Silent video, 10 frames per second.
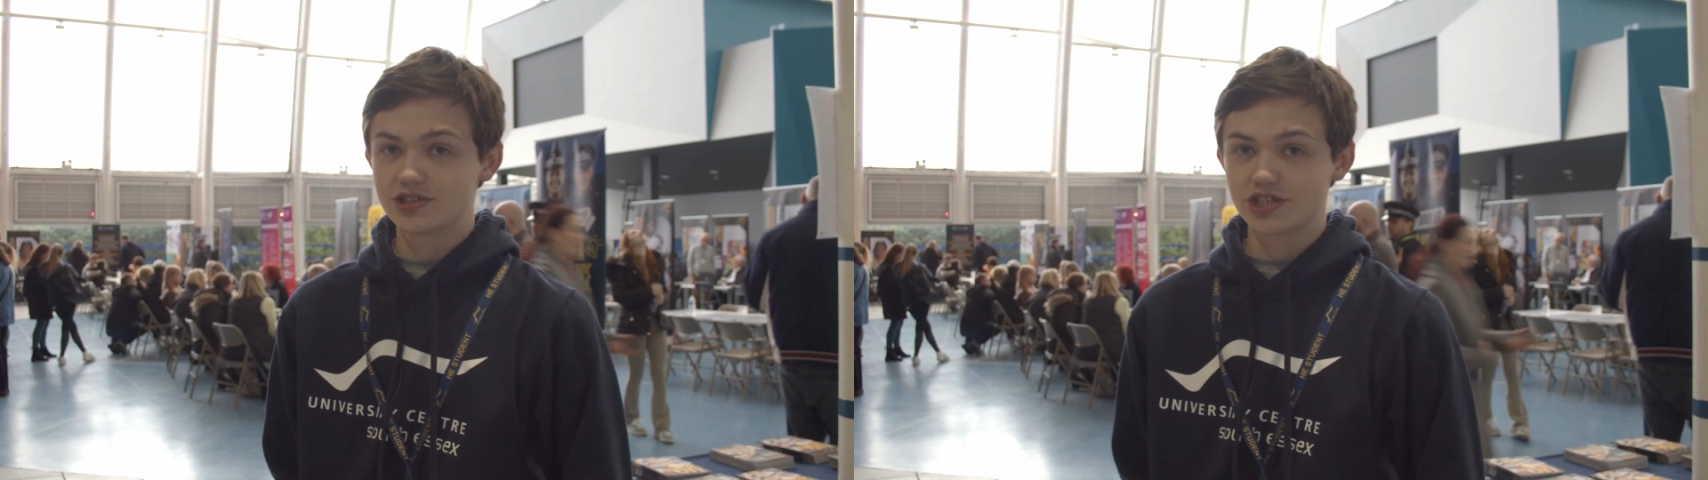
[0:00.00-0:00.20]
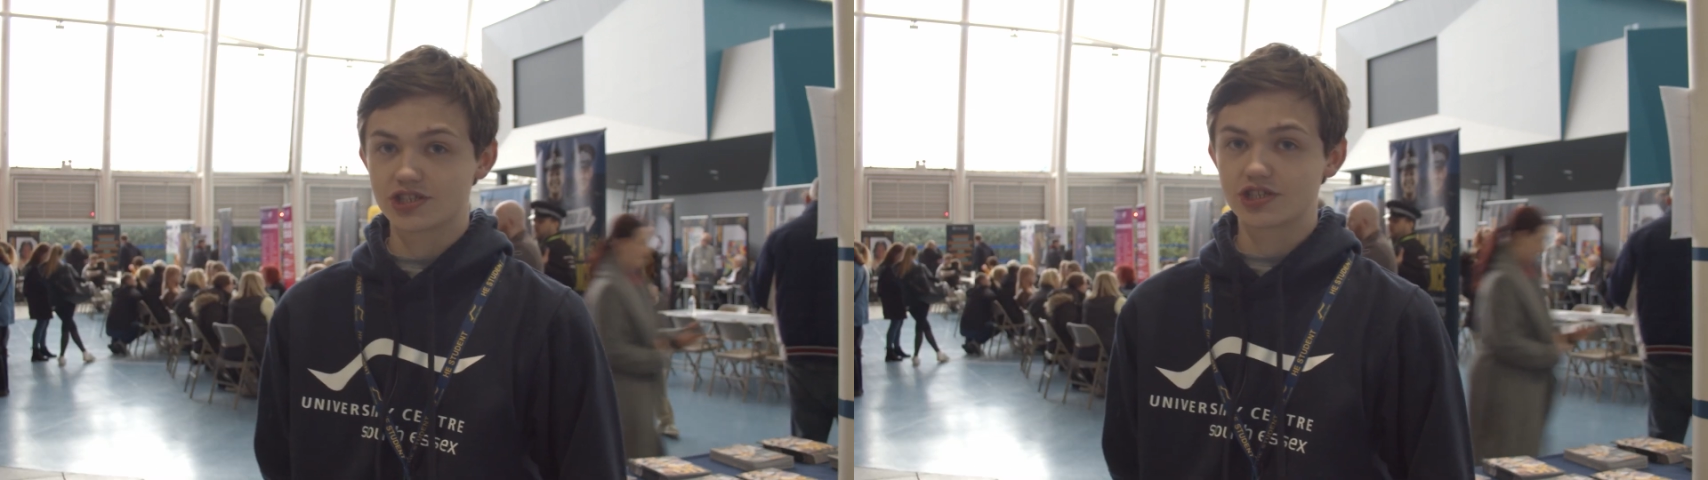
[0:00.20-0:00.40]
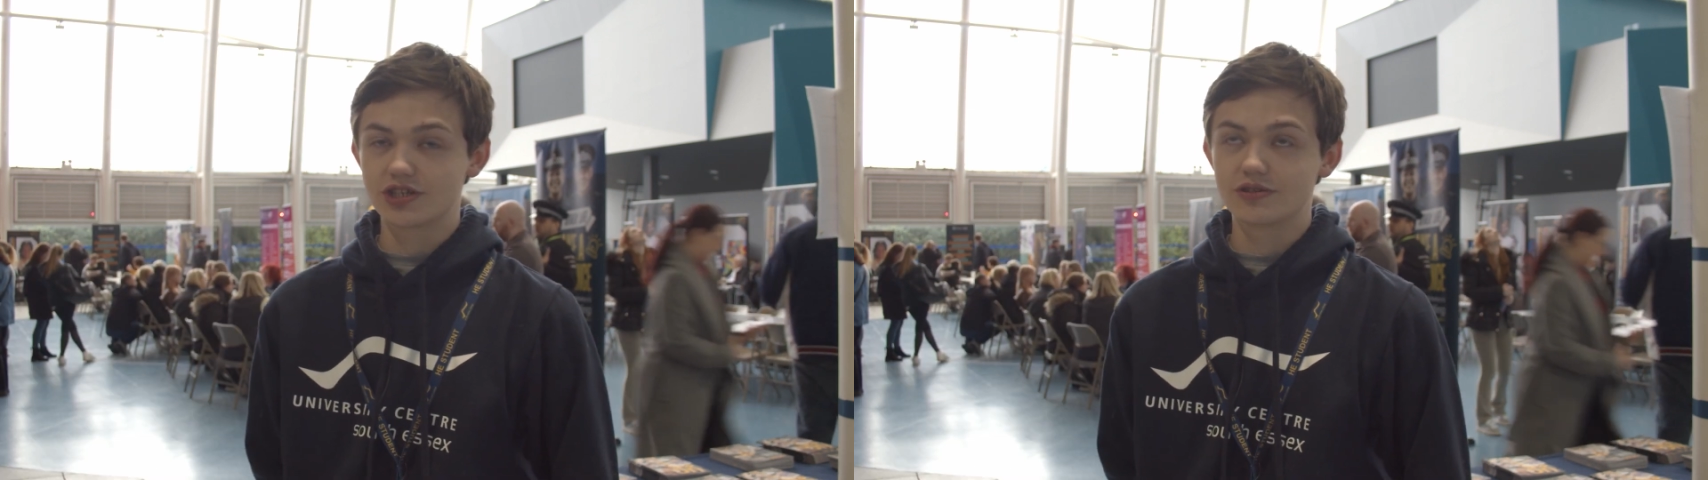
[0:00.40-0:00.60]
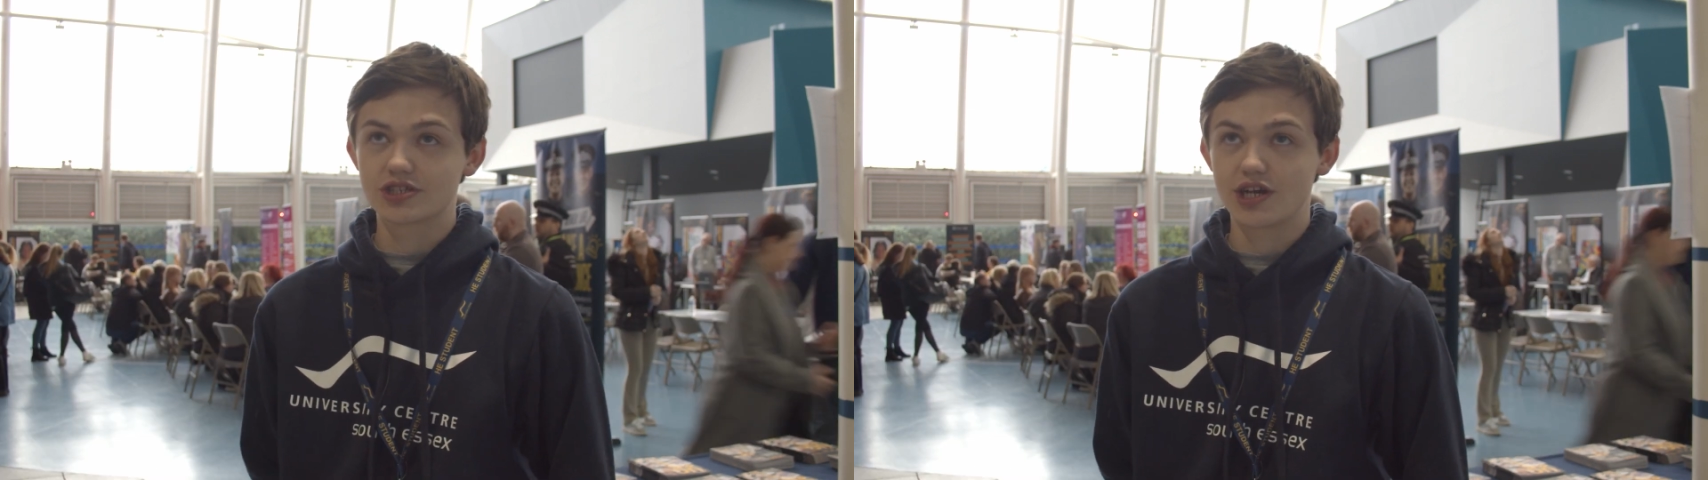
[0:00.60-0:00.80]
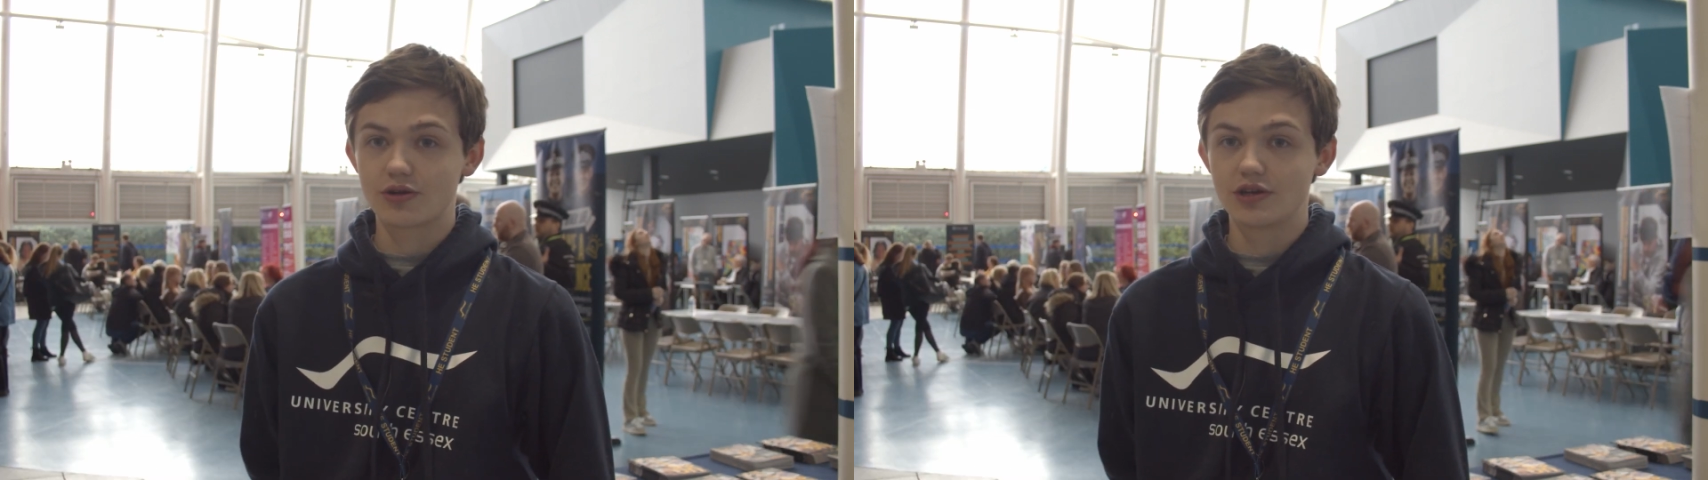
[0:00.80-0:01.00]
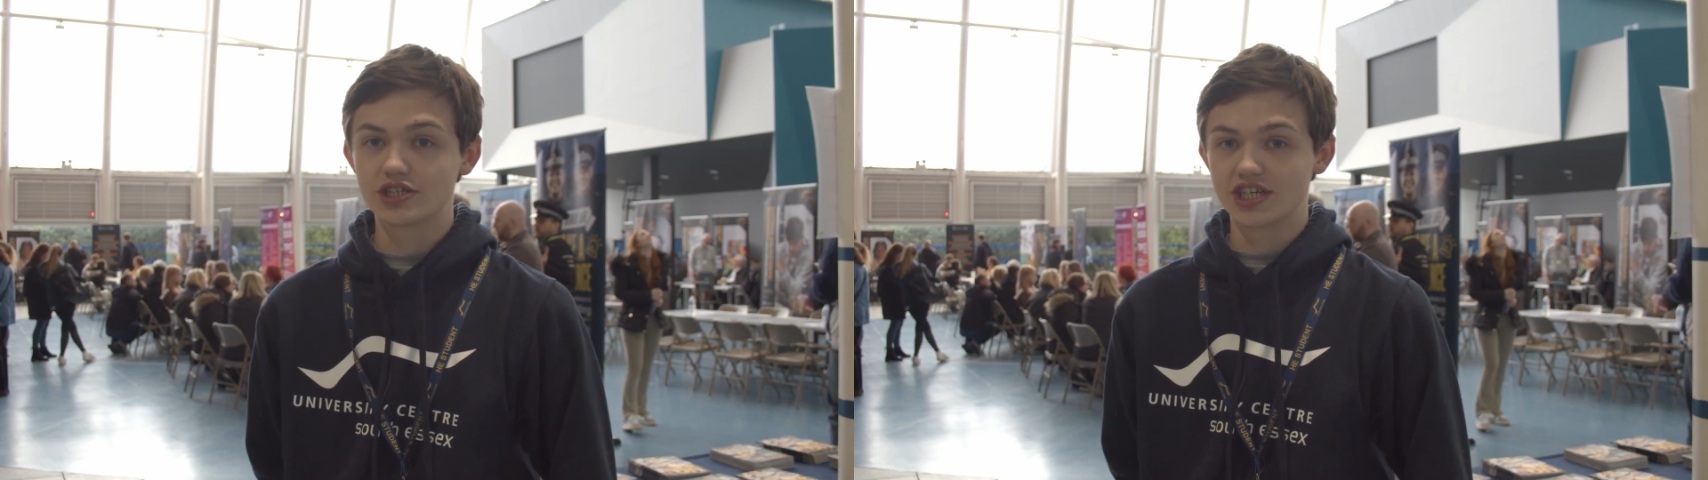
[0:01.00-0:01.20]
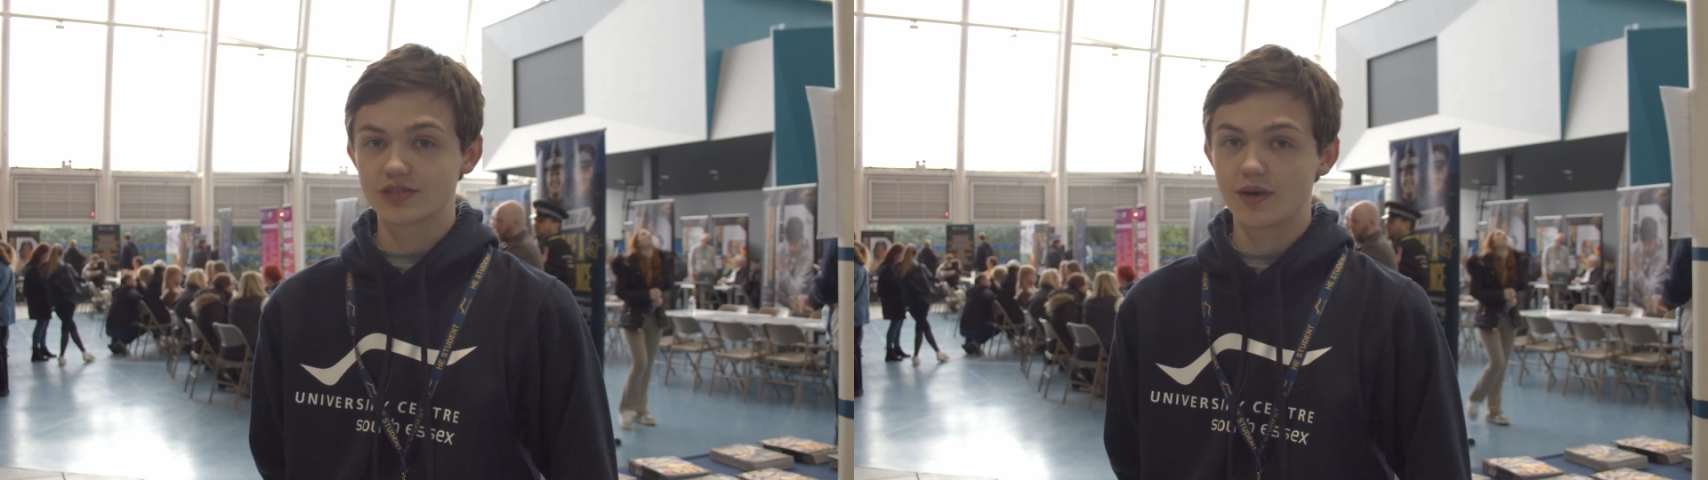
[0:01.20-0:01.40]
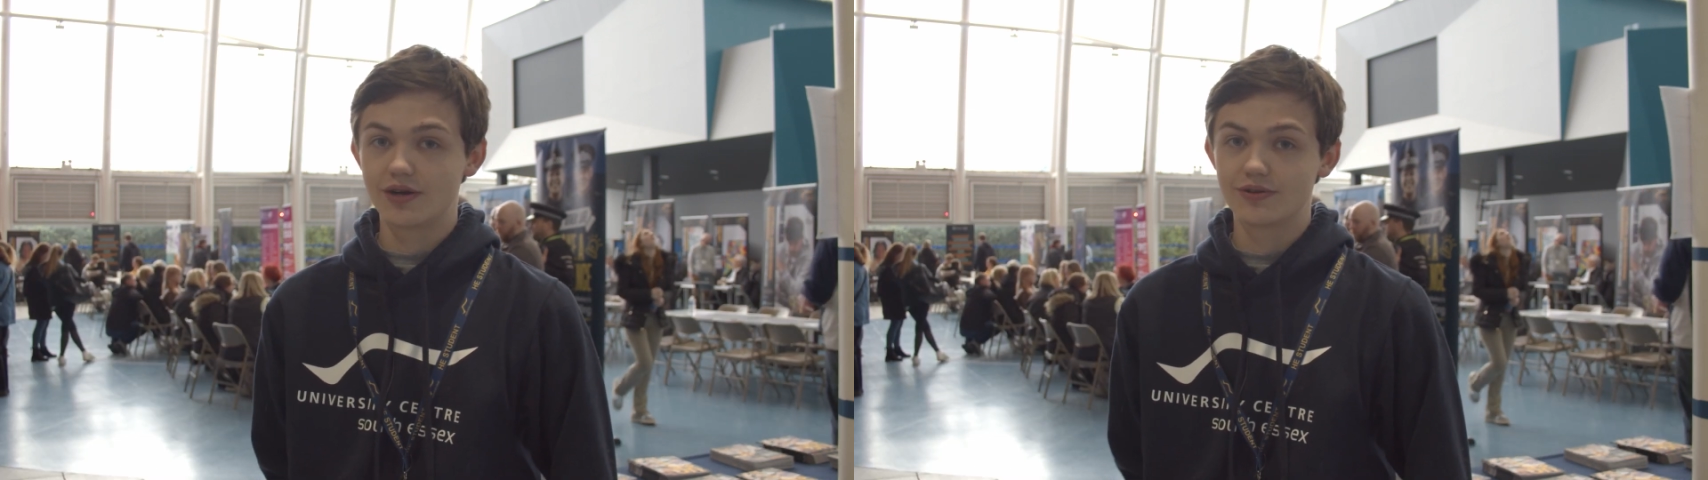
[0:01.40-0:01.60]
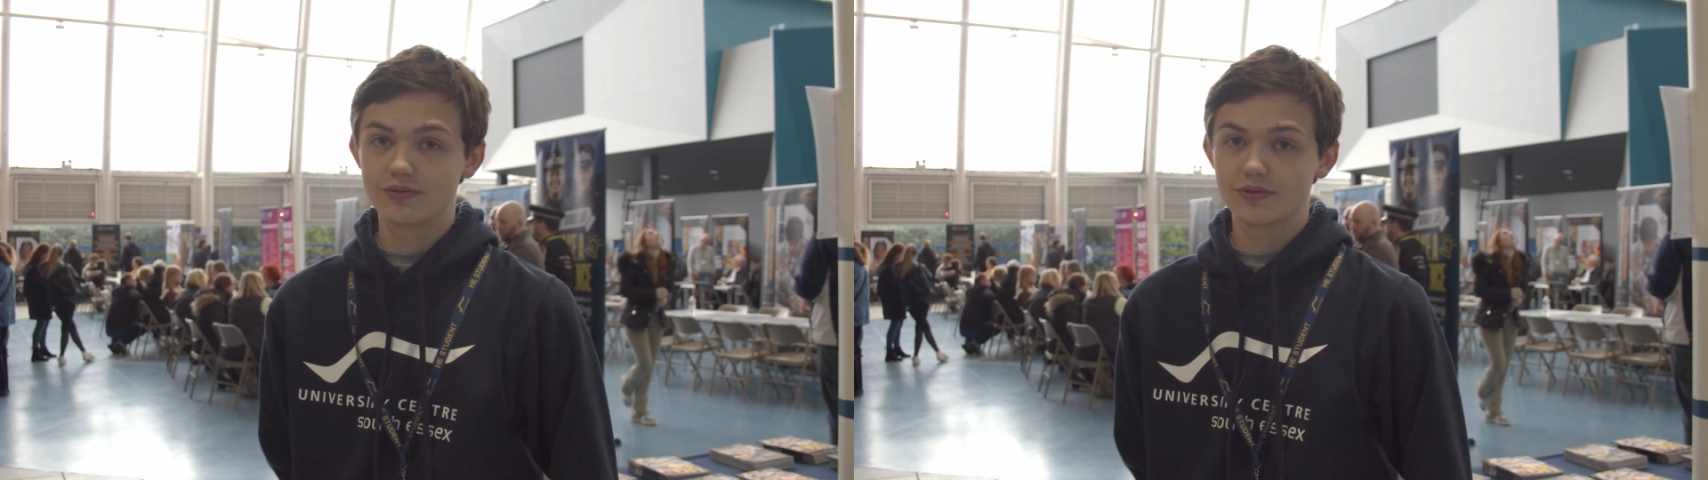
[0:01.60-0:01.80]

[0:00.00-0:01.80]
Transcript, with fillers: just to do psychology as well.